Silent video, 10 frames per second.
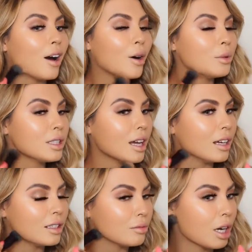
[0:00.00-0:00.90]
always
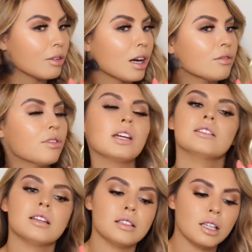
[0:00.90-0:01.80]
hated my round
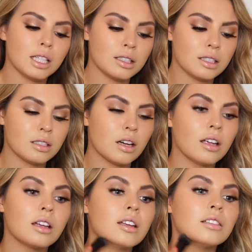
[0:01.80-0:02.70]
face until I
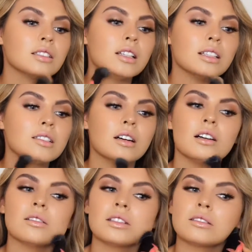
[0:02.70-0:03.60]

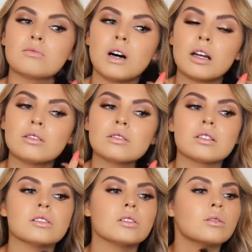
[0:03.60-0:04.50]
saw these models
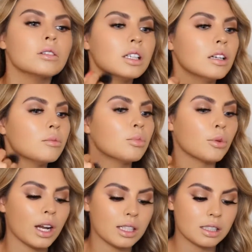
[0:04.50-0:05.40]
that totally
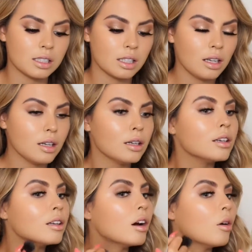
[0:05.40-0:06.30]
embraced,
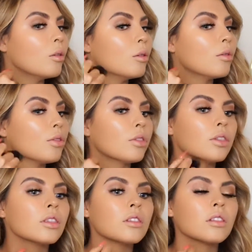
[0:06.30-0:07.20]
you know,
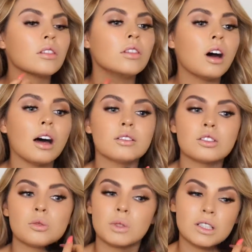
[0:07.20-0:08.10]
not
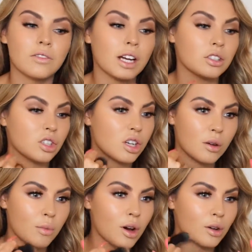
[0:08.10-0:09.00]
super defined
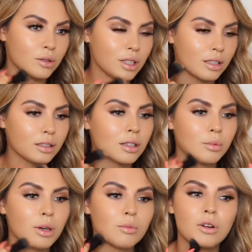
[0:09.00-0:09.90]
cheekbones and a little
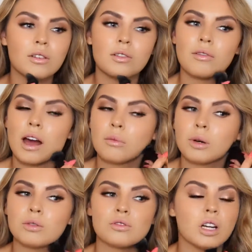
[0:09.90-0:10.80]
bit more of a round
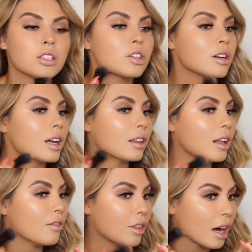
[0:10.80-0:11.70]
bone structure, and I
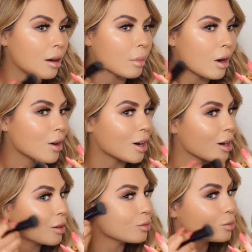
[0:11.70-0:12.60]
love that about her.